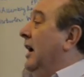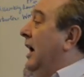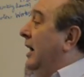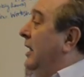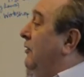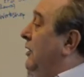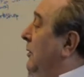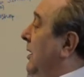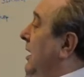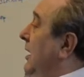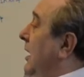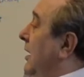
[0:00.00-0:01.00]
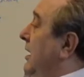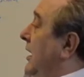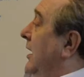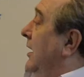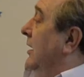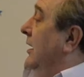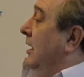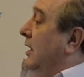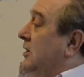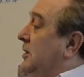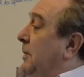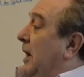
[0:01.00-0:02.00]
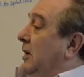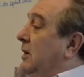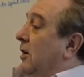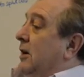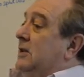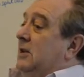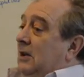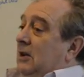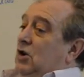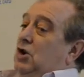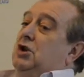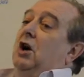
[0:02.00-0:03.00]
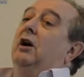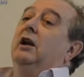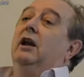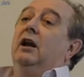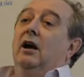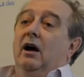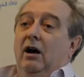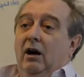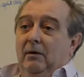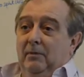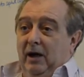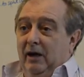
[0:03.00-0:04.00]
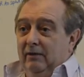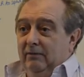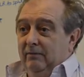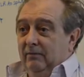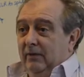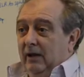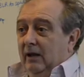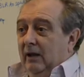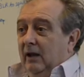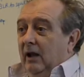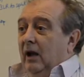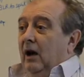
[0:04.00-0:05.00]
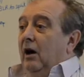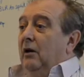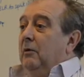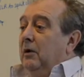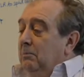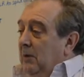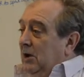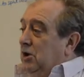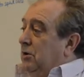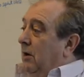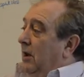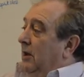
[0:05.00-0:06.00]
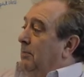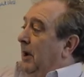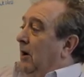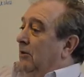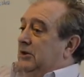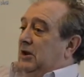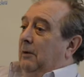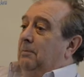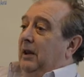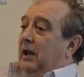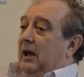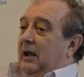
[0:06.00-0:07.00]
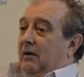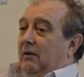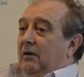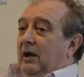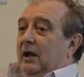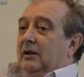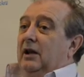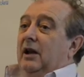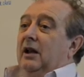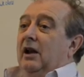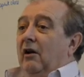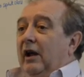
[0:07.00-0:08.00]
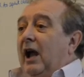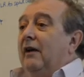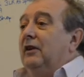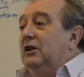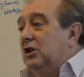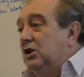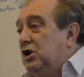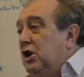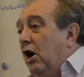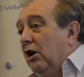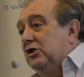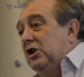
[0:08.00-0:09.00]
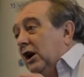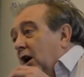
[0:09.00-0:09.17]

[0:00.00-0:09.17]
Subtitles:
And if you were unlucky to be a knight in shining armour, I would much rather be on top of the hill than a knight having to charge in